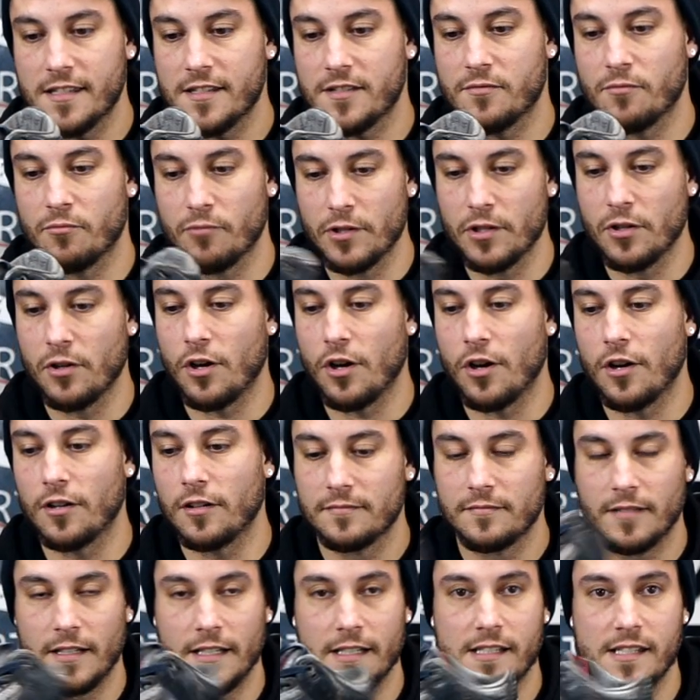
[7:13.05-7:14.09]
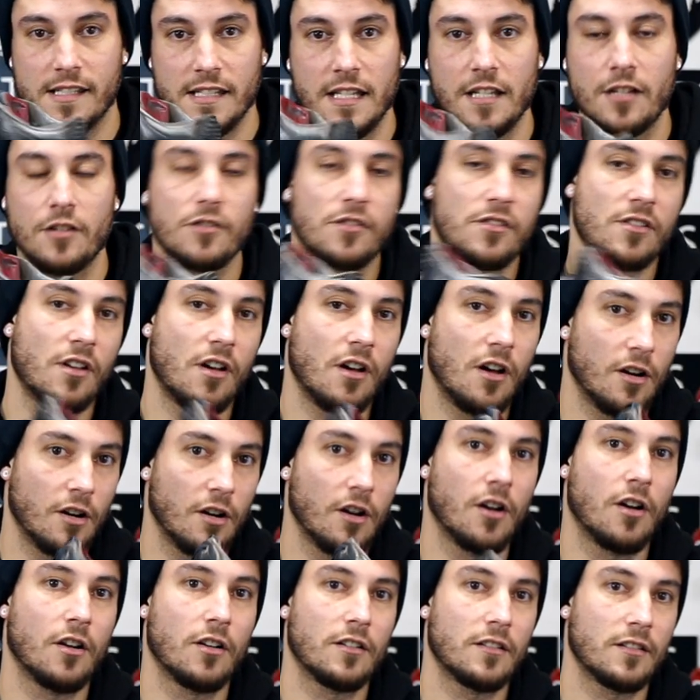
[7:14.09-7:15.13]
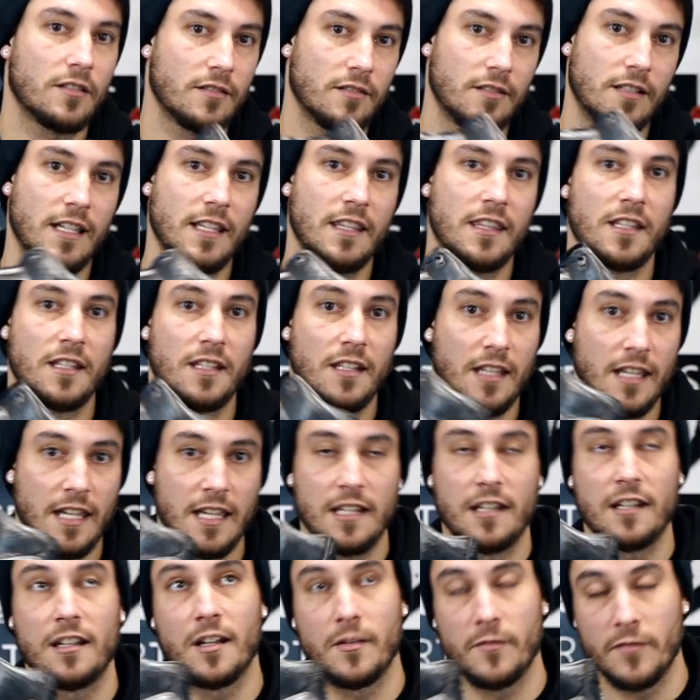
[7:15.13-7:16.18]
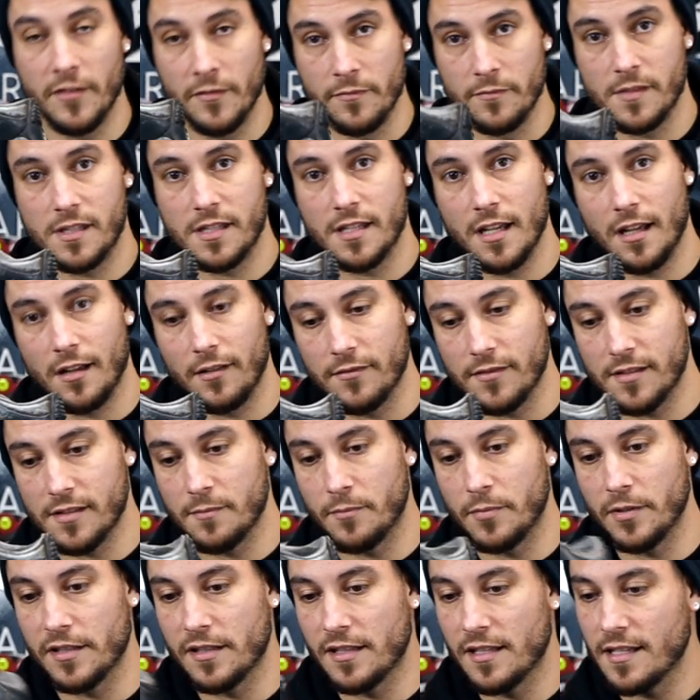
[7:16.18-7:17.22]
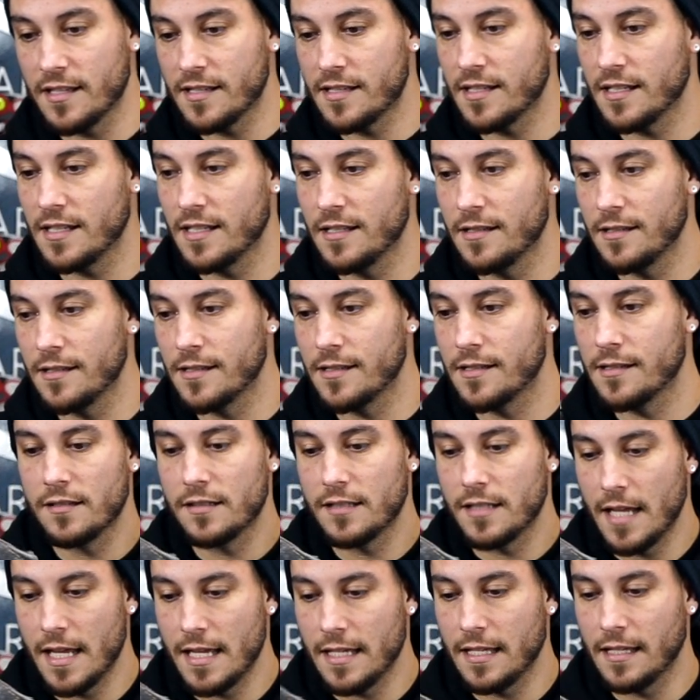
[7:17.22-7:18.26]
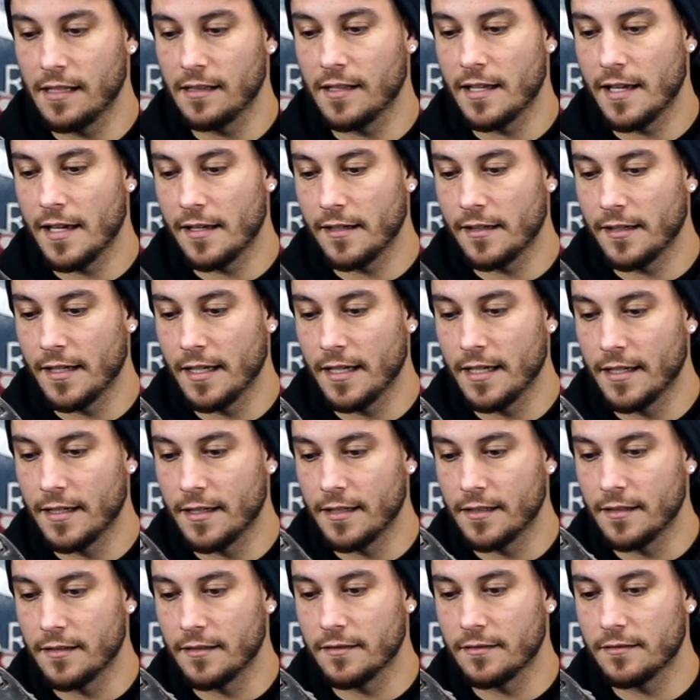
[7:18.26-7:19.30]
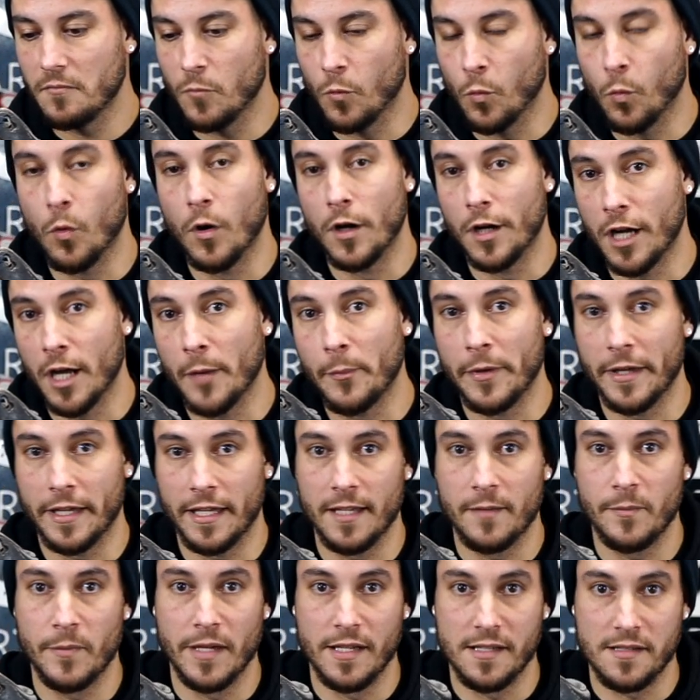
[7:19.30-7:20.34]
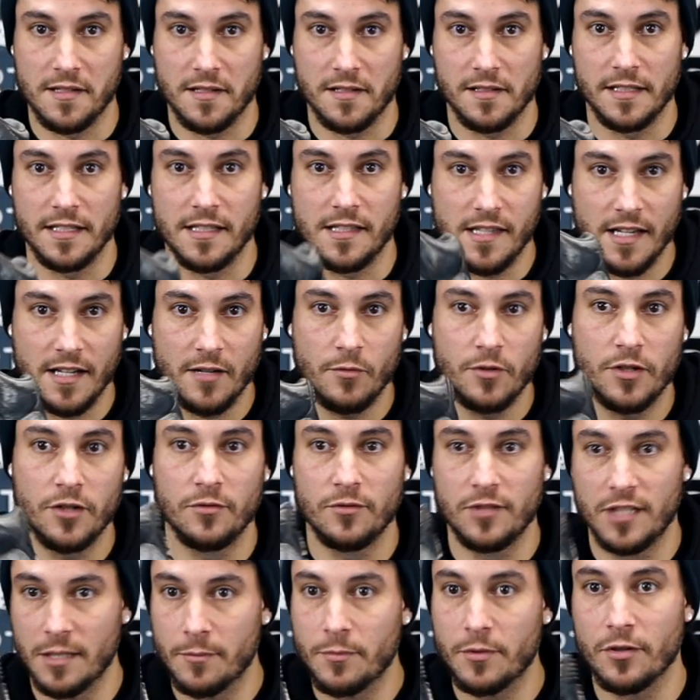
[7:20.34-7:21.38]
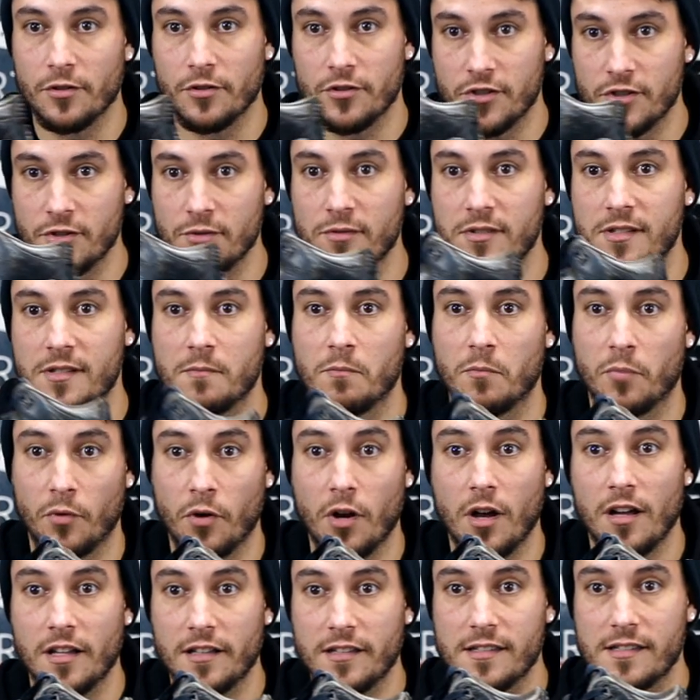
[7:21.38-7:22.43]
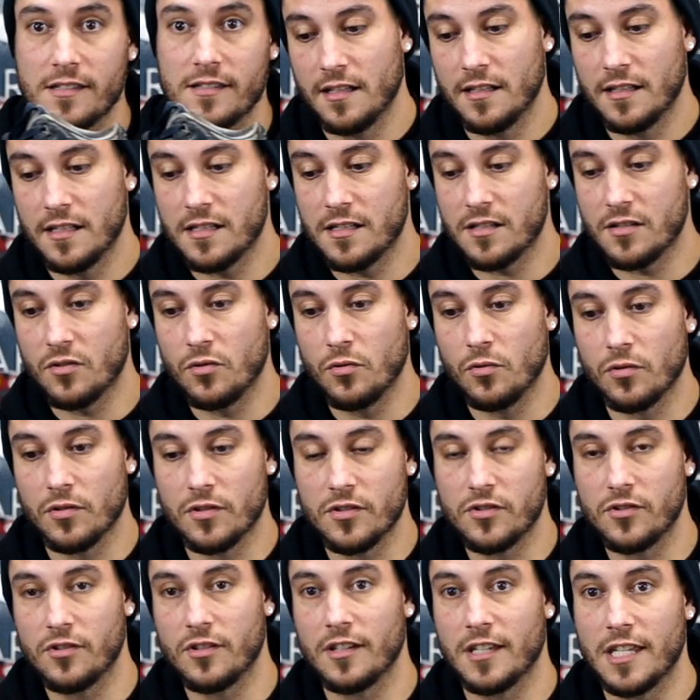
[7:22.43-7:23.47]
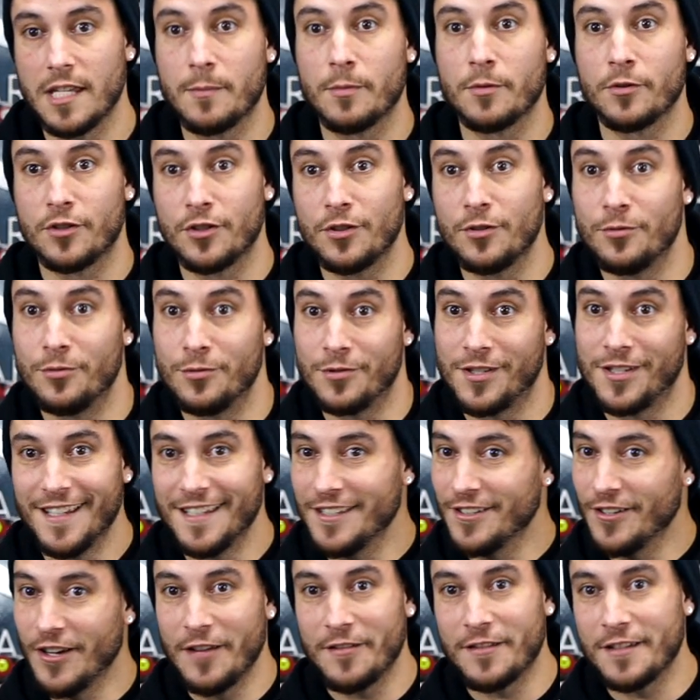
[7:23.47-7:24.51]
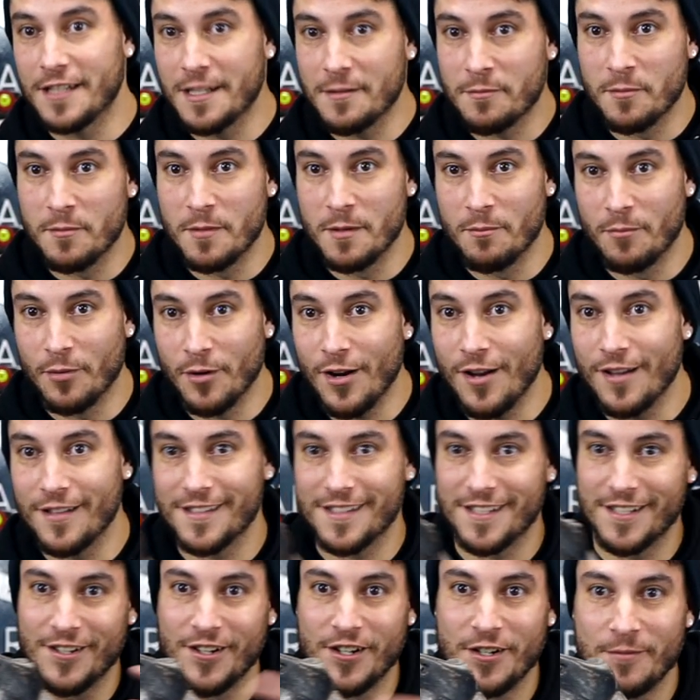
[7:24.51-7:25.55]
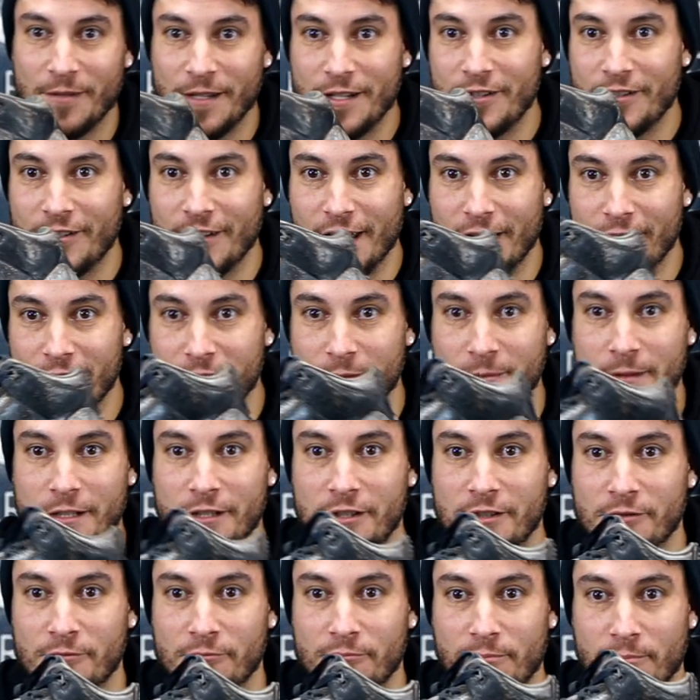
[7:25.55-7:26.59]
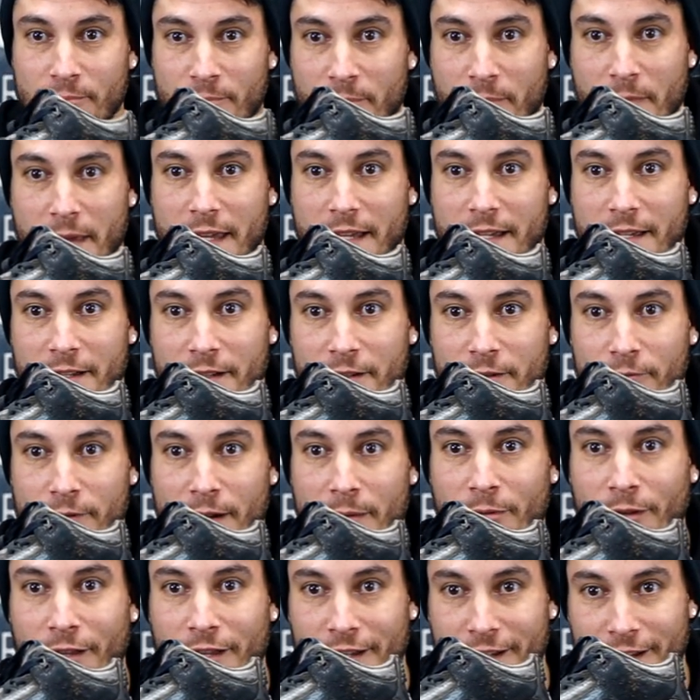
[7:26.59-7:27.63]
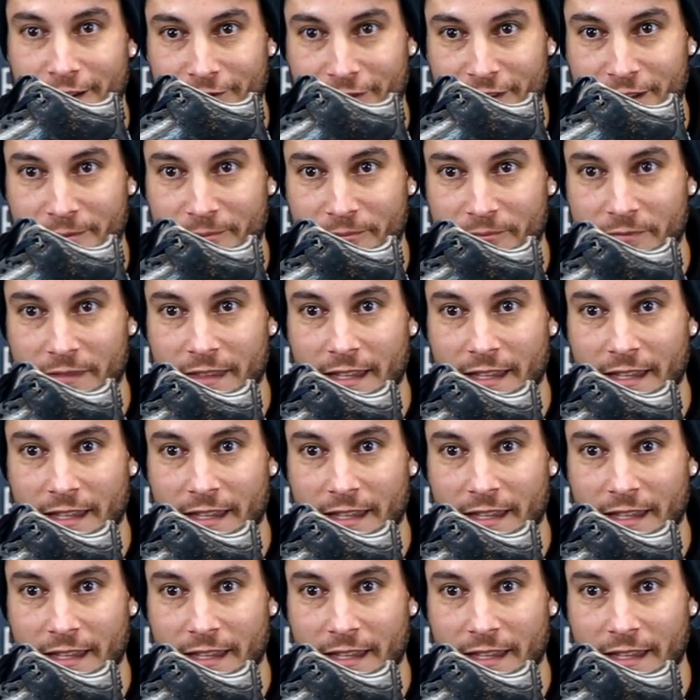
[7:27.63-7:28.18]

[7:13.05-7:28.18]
is real art. Like, sneakers are art in and of themselves, but this is taking that and one-upping it, basically. It's like when you dip your shoes in bronze. This is cool, because you can keep your shoes. You don't have to dip them in bronze, you know what I mean? You can have somebody just make a replica of them